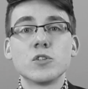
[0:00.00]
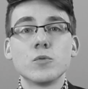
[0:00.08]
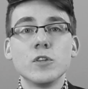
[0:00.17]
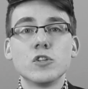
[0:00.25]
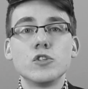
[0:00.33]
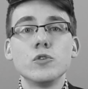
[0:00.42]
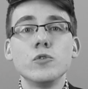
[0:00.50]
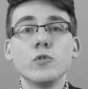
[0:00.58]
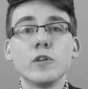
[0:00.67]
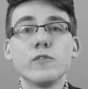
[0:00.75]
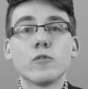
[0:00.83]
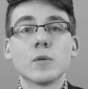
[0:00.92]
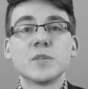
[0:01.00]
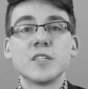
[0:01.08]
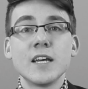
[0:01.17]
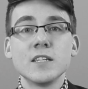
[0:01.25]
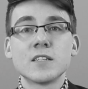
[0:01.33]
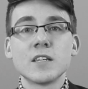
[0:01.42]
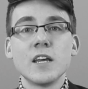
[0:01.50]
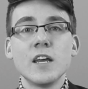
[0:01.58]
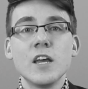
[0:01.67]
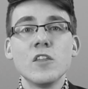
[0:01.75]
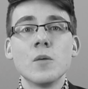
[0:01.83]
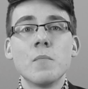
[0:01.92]
between the two newly formed states
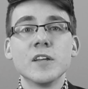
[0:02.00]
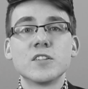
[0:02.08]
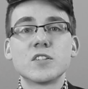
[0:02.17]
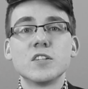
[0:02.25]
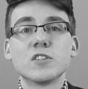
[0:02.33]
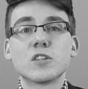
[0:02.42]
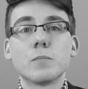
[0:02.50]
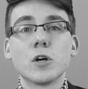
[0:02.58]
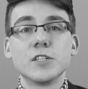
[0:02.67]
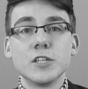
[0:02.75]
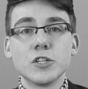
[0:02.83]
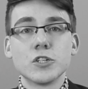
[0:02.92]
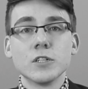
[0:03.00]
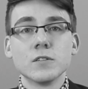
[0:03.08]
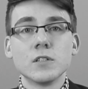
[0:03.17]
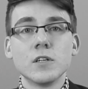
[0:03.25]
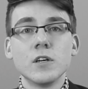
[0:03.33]
in the months since the partition.